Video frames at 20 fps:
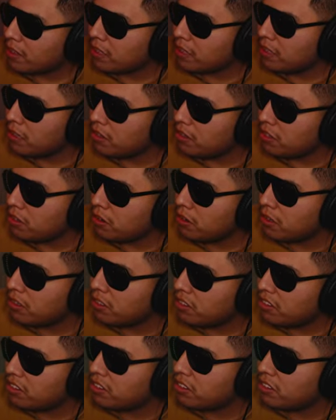Let's do
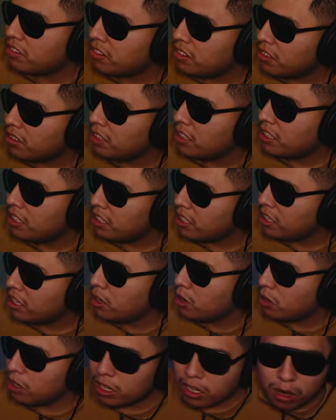this. You
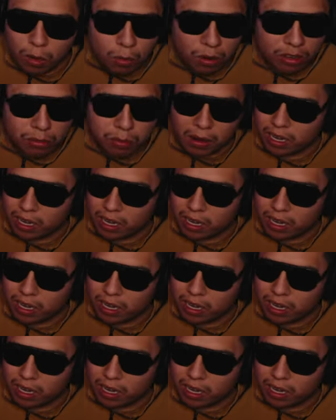know, you know what's my